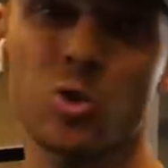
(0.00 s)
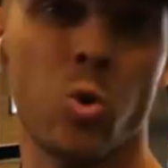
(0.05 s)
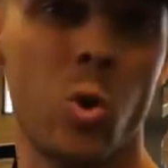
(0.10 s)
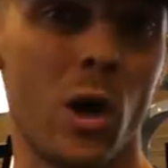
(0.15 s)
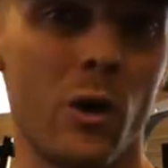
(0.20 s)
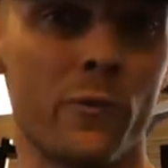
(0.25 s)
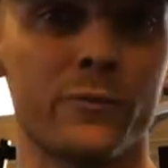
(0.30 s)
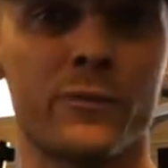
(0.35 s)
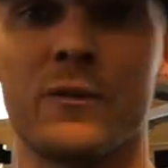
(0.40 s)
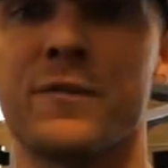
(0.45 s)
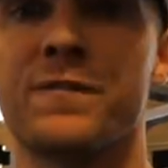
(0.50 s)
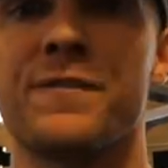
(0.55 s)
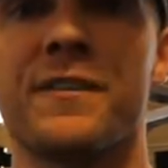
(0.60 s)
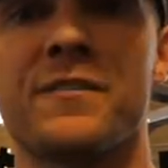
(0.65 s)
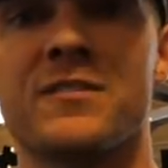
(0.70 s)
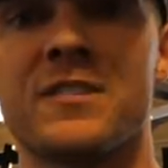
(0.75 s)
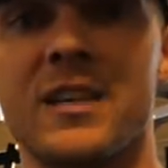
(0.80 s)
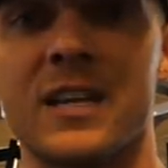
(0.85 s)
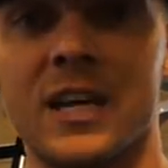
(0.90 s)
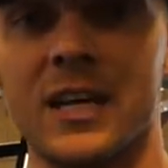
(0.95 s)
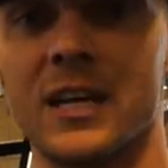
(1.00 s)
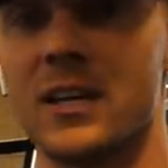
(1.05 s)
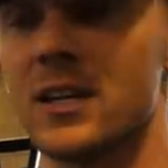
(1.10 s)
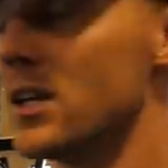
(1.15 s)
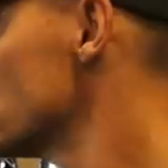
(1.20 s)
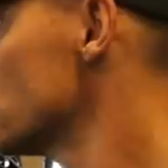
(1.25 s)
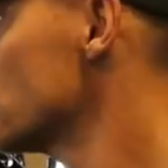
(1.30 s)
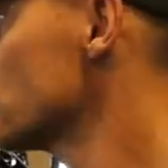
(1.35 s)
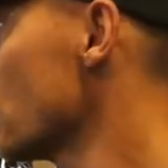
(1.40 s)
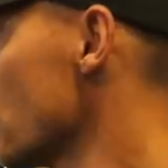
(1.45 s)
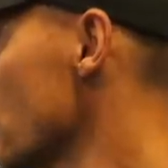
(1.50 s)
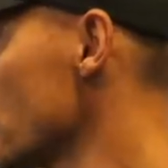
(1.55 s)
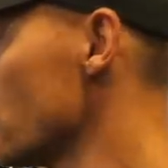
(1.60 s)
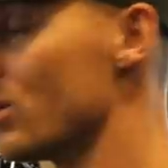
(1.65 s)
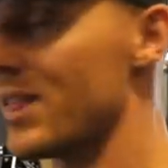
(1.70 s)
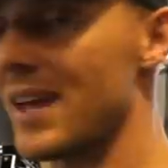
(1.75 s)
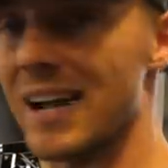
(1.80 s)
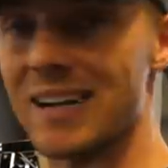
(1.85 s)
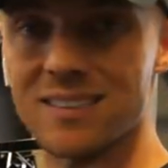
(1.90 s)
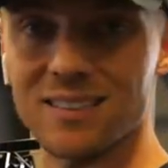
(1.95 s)
12 to 15. Start
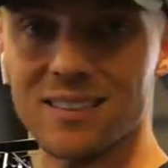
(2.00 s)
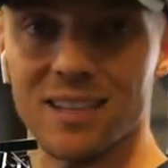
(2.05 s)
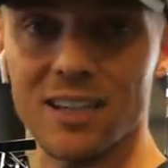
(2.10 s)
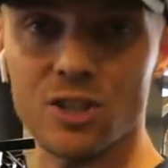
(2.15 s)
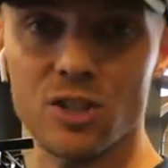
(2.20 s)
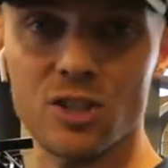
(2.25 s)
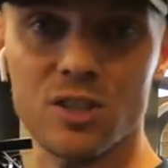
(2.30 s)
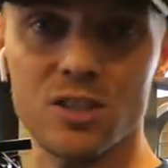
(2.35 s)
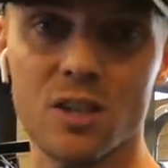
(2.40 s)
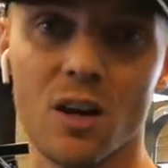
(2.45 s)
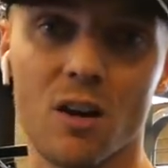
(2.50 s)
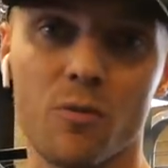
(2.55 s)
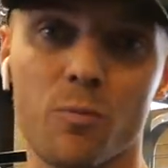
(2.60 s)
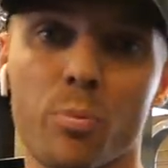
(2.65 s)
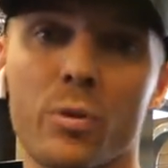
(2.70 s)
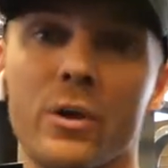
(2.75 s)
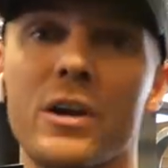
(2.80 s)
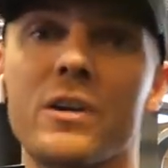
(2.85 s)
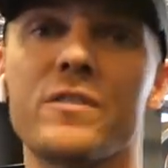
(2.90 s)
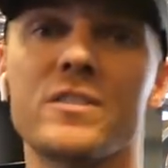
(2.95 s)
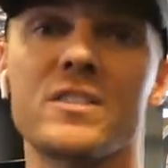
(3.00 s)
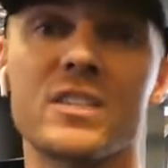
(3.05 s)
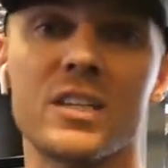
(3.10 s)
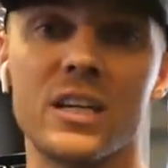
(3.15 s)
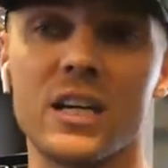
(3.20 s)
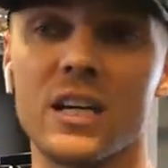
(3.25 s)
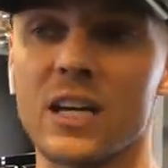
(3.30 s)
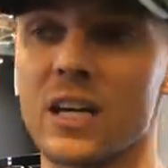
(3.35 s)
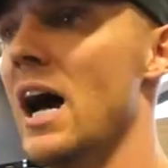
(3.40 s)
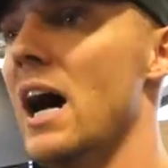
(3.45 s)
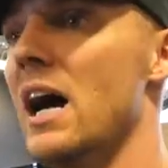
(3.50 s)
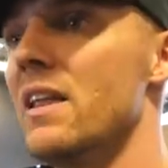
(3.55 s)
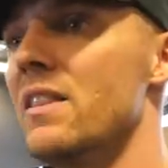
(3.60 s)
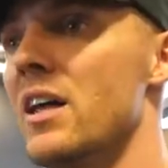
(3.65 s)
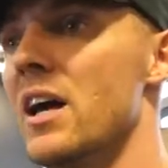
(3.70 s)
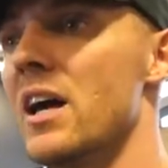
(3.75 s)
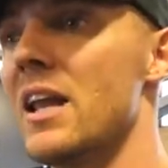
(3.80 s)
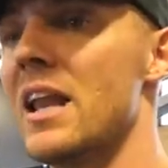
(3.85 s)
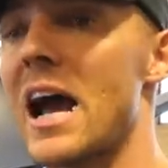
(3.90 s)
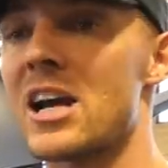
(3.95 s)
with isolation stuff, pre-fatigue, and
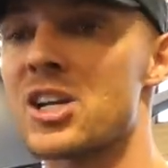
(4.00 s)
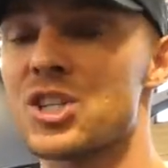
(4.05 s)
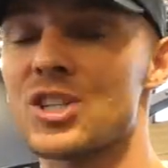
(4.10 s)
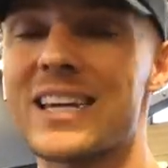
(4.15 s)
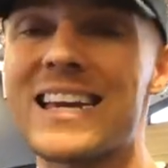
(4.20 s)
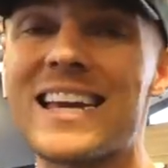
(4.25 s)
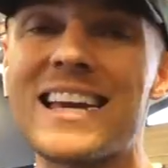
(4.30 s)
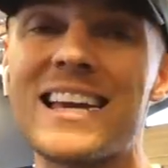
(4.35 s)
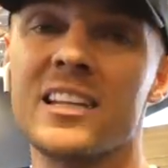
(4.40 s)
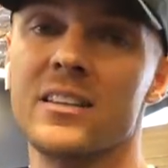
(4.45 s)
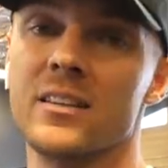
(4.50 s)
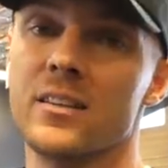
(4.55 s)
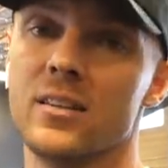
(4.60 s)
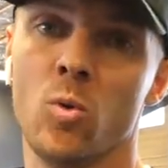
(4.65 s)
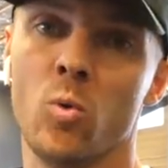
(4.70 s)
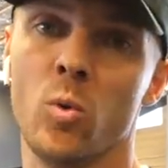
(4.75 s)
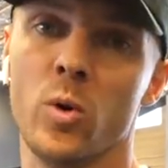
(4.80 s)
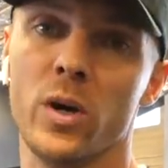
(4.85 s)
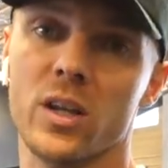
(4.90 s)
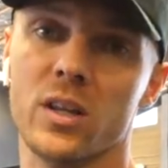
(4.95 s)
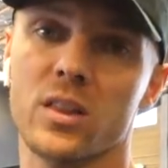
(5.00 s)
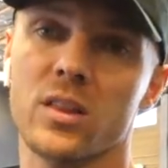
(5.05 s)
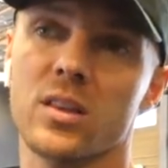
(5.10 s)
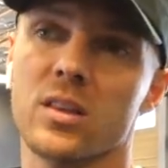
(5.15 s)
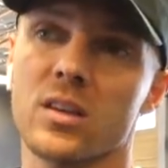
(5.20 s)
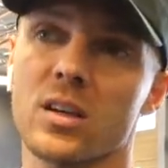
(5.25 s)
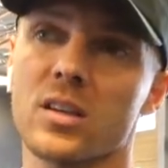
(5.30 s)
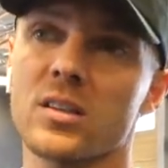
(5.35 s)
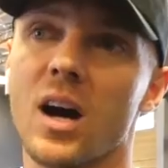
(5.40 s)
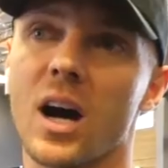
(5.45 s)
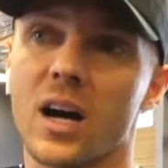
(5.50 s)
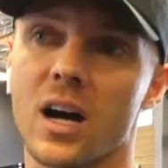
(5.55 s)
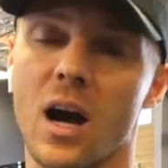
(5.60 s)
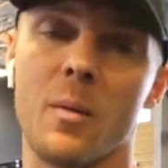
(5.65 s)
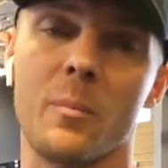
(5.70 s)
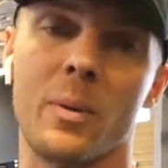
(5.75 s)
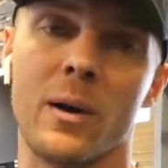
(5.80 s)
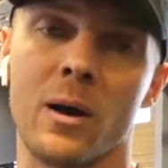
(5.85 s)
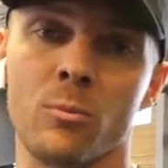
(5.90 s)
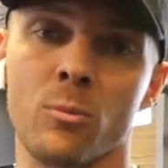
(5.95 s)
then actually end with a
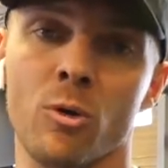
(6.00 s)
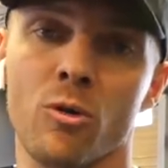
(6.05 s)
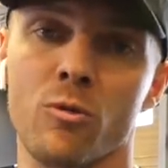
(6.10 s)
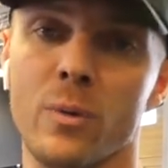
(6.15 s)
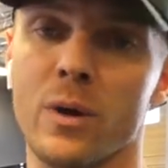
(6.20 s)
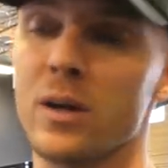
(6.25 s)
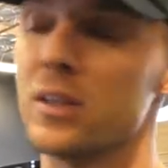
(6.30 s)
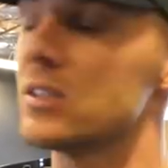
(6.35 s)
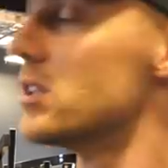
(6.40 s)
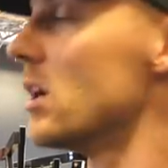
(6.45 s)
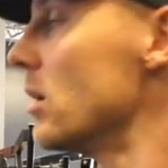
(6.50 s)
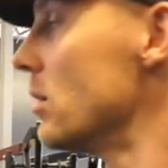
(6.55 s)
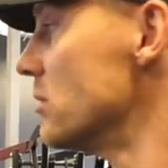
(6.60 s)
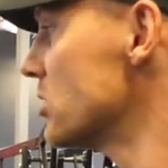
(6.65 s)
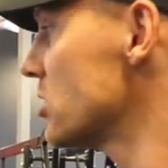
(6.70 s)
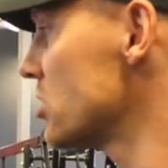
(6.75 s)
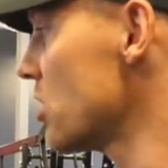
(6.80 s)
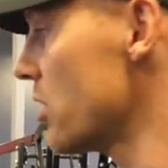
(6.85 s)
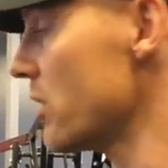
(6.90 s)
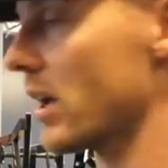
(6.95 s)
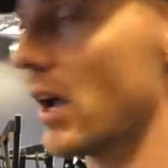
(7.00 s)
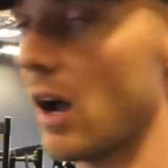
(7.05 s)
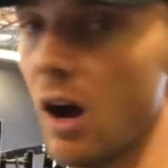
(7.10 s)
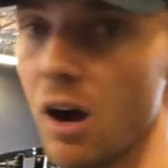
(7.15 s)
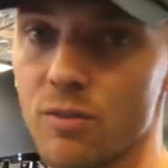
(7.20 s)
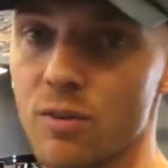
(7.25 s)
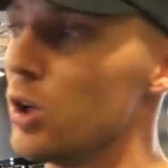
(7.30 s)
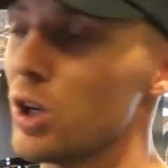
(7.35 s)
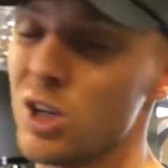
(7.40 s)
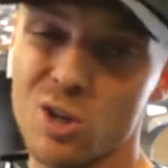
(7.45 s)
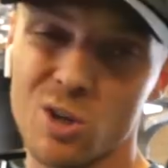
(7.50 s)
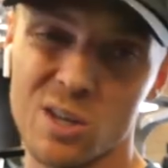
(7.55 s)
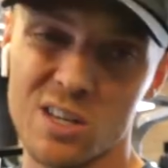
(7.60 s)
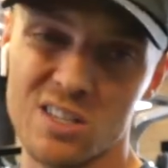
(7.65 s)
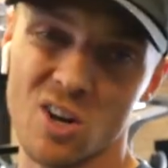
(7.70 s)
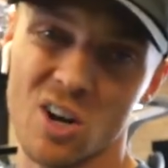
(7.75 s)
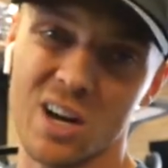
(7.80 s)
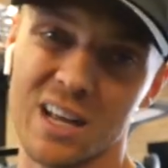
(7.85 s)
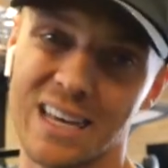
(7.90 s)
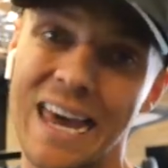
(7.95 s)
compound movement. So starting off, you can do
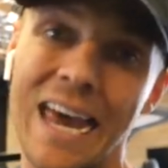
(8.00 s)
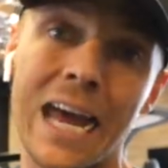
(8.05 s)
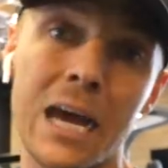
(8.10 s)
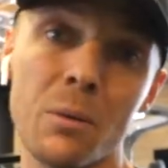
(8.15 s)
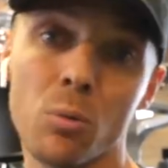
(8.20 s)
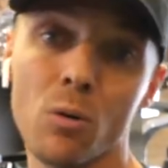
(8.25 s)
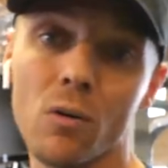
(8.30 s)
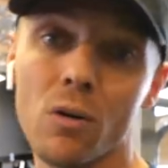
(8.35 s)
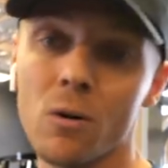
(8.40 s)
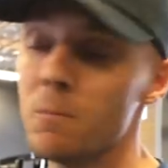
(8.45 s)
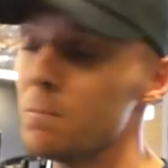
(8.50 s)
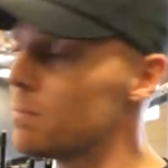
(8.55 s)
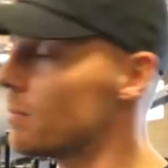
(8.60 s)
these on a cable